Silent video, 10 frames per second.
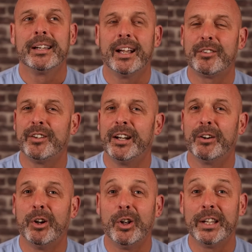Get to
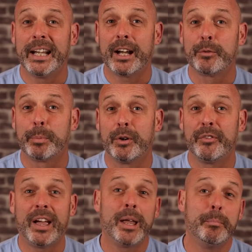hear all the
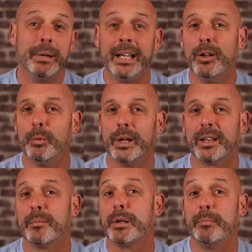experts and mingle with
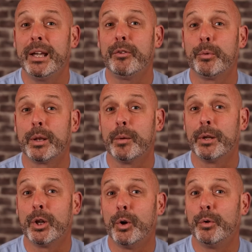them and mix with them
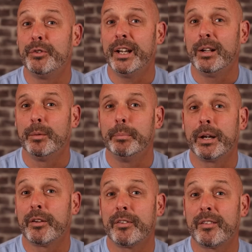in the hotel,
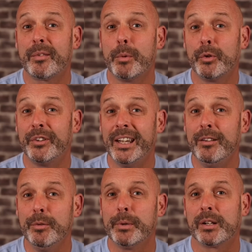because it's the most
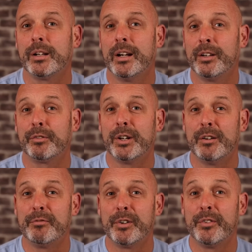intimate kind of
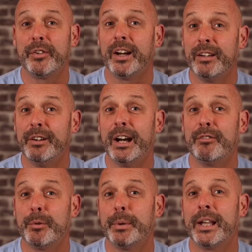conference I've
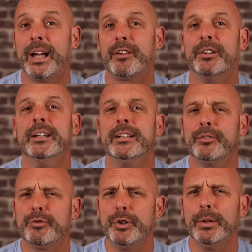ever been at.
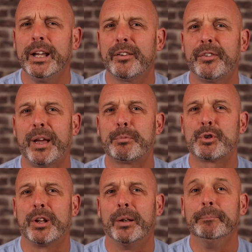Truly
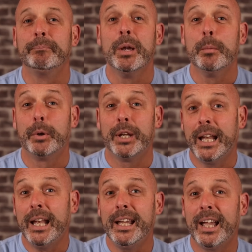exceptional. But in
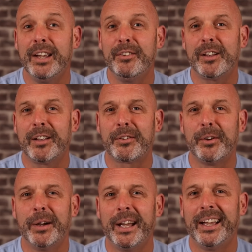any case, let's
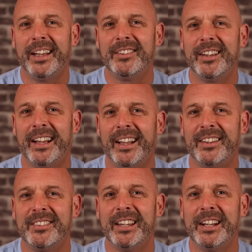go ahead
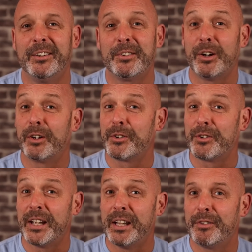and hear Dr.
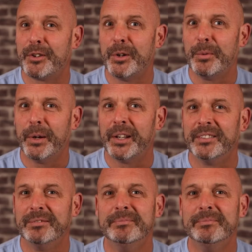David Unwin.